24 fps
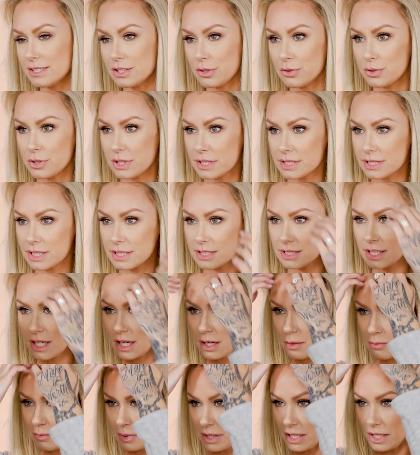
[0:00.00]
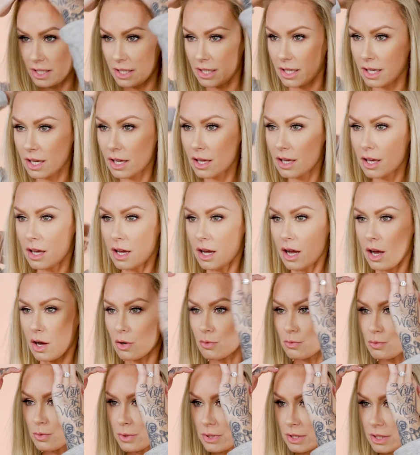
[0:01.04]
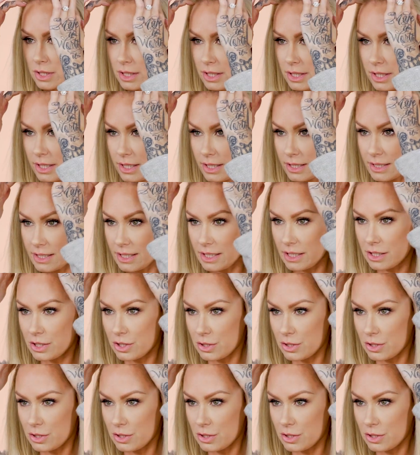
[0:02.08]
So this is gonna be a really easy,